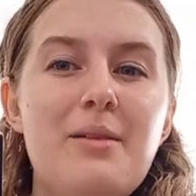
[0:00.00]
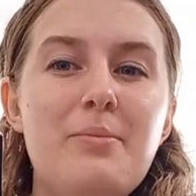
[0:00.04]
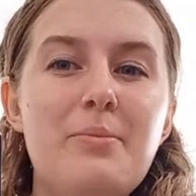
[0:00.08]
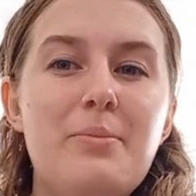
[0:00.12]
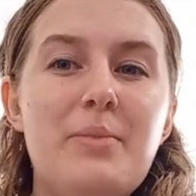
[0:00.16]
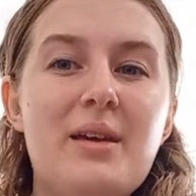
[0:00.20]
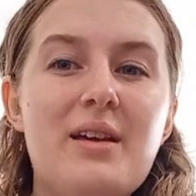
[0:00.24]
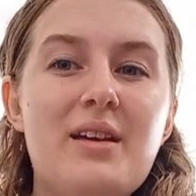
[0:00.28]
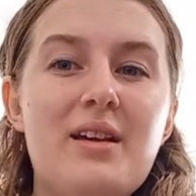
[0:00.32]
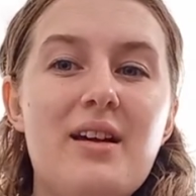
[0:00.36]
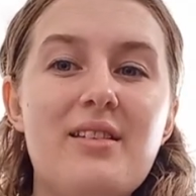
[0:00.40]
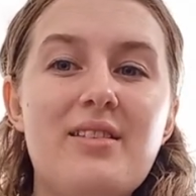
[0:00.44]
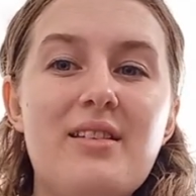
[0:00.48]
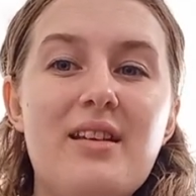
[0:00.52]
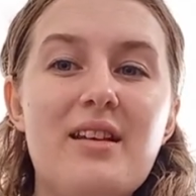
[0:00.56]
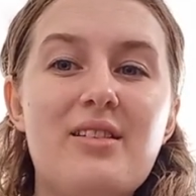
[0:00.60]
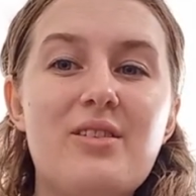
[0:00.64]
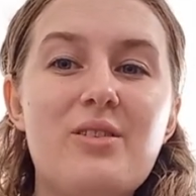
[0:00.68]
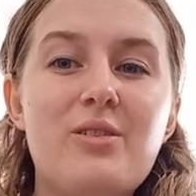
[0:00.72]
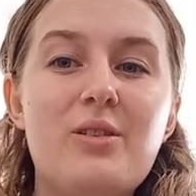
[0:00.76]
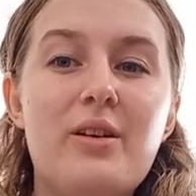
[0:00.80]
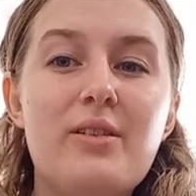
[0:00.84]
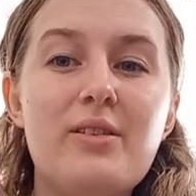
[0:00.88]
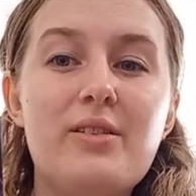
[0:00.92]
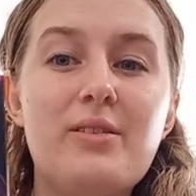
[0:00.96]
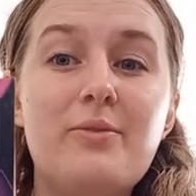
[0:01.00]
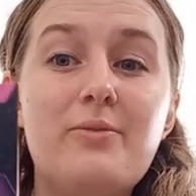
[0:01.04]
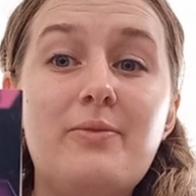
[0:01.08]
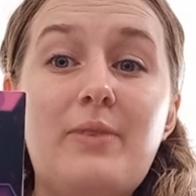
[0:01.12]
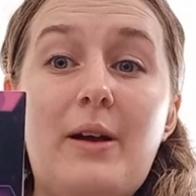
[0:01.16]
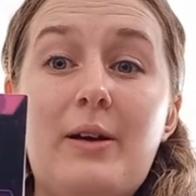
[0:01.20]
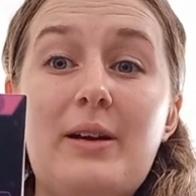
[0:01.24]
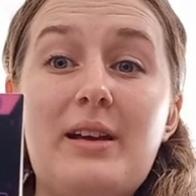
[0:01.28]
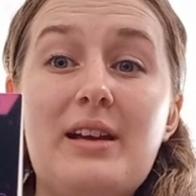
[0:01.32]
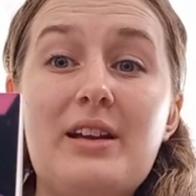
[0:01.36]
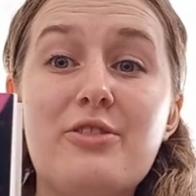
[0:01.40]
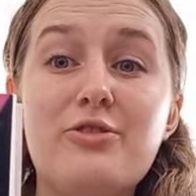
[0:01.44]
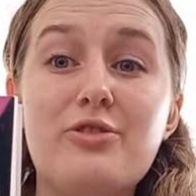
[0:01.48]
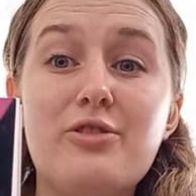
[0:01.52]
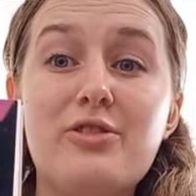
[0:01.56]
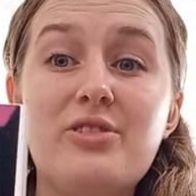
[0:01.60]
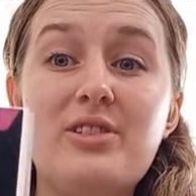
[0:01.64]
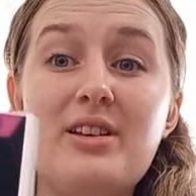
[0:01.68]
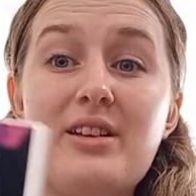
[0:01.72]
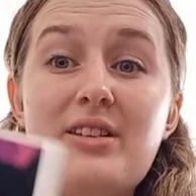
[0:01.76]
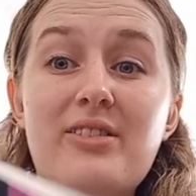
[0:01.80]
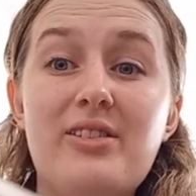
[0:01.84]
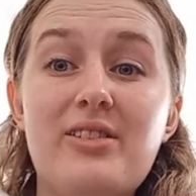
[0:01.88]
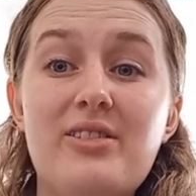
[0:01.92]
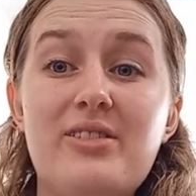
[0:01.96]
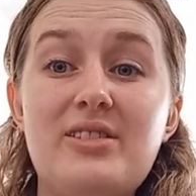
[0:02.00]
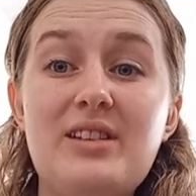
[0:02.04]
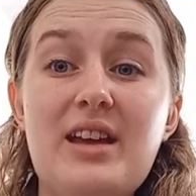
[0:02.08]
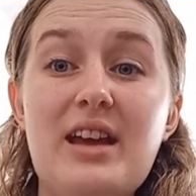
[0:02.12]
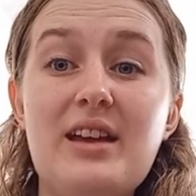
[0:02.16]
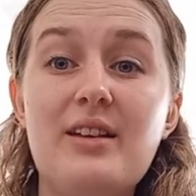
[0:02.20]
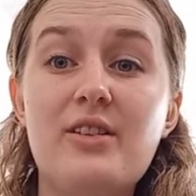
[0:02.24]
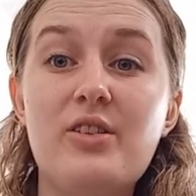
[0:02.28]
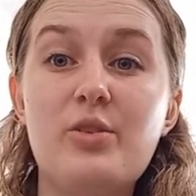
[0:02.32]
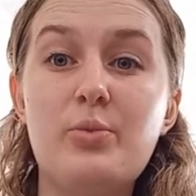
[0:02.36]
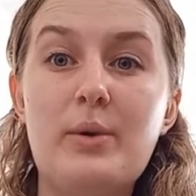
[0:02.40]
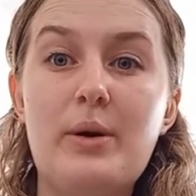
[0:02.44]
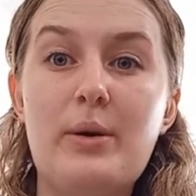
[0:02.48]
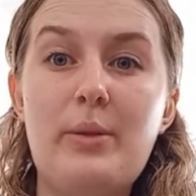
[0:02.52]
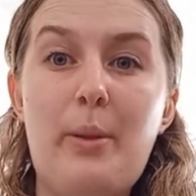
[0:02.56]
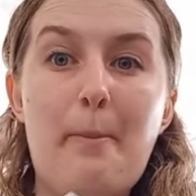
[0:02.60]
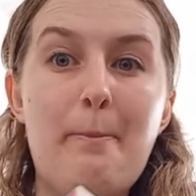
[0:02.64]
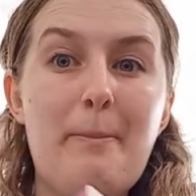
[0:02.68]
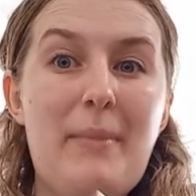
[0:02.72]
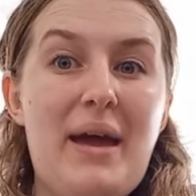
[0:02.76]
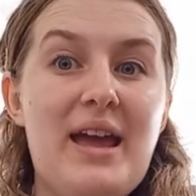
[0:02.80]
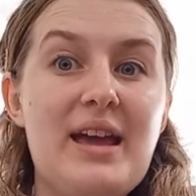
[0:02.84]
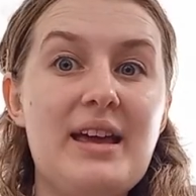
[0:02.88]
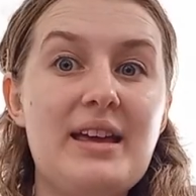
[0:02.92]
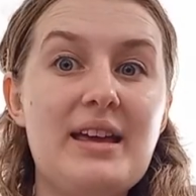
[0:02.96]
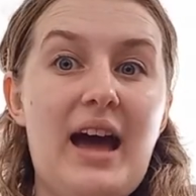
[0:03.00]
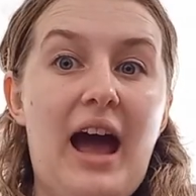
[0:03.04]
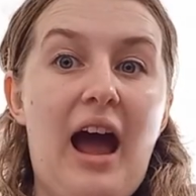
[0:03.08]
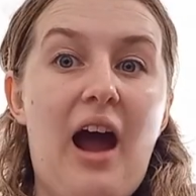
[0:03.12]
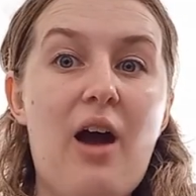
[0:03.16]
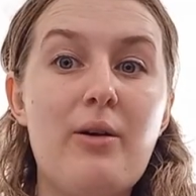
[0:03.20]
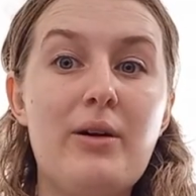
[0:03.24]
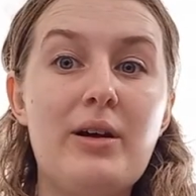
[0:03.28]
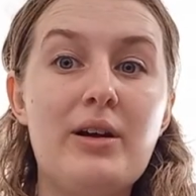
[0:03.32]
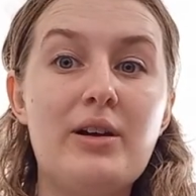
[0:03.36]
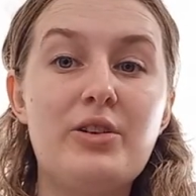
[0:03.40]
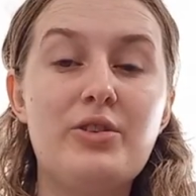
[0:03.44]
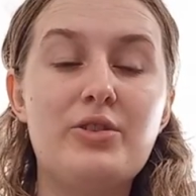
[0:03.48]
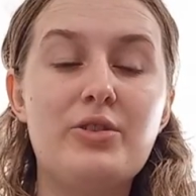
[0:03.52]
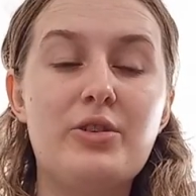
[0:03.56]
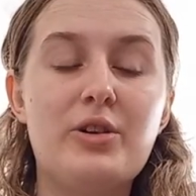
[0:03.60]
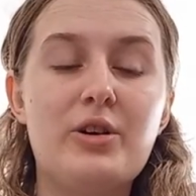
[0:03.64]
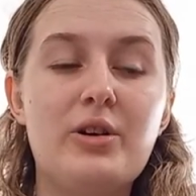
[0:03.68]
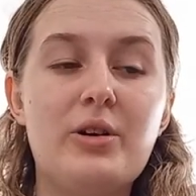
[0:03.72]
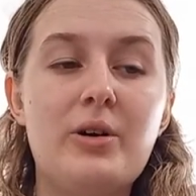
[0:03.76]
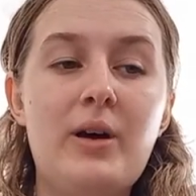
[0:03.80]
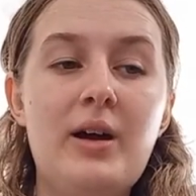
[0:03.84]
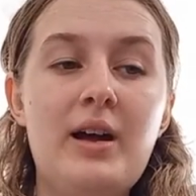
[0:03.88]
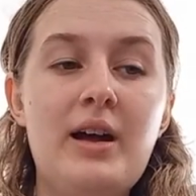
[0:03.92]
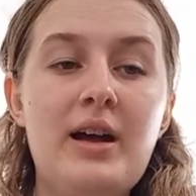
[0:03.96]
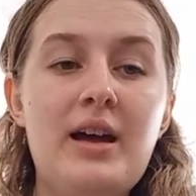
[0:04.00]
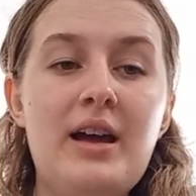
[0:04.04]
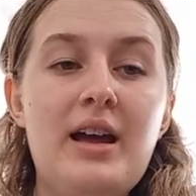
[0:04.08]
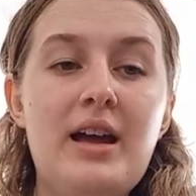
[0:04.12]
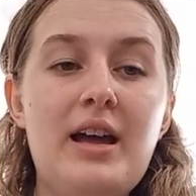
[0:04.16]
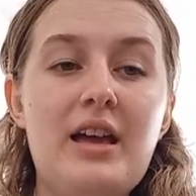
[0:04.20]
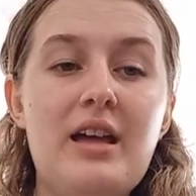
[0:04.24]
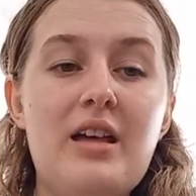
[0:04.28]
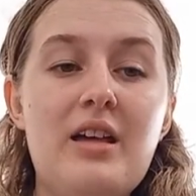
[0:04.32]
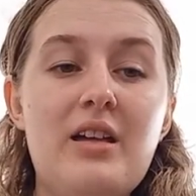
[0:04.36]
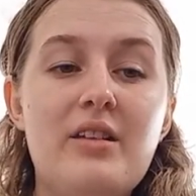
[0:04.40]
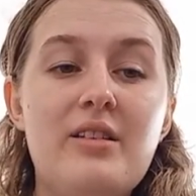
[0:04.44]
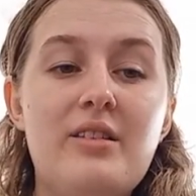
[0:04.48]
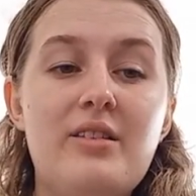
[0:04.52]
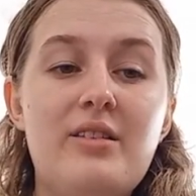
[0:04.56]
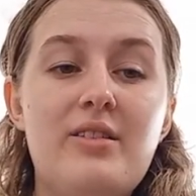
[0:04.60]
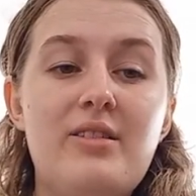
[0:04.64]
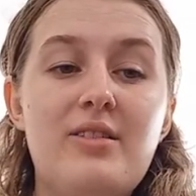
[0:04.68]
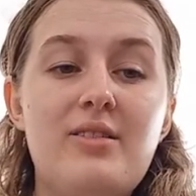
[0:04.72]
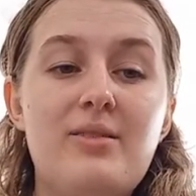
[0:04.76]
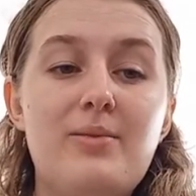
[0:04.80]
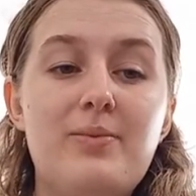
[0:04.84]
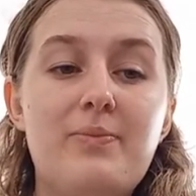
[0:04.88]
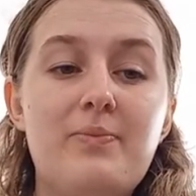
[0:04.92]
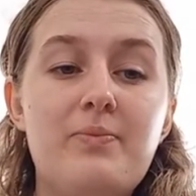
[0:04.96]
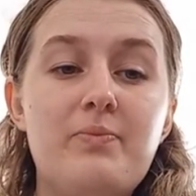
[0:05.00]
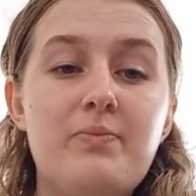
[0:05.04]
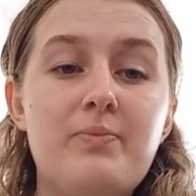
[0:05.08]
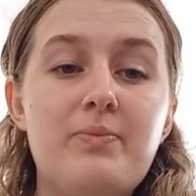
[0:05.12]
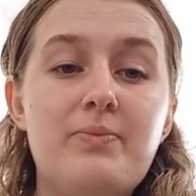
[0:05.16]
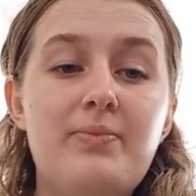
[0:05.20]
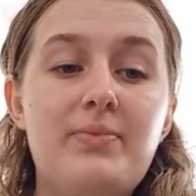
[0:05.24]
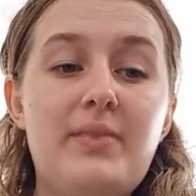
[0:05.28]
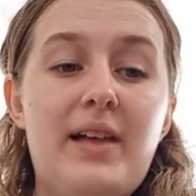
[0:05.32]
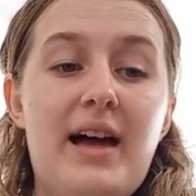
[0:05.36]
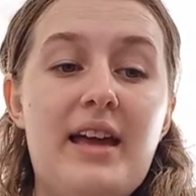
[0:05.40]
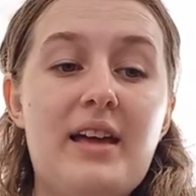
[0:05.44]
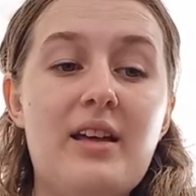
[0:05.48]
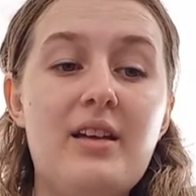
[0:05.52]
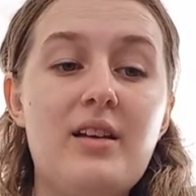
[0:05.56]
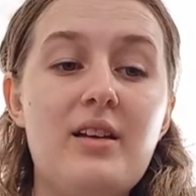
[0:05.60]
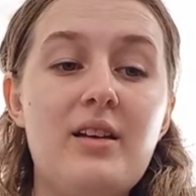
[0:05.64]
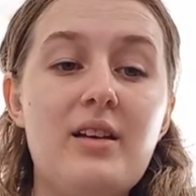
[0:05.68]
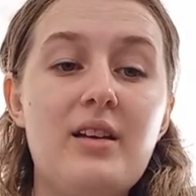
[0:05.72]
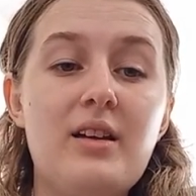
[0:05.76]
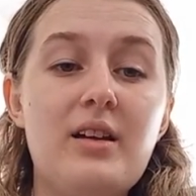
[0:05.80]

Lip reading: because it's got some very interesting stakes where the main character is like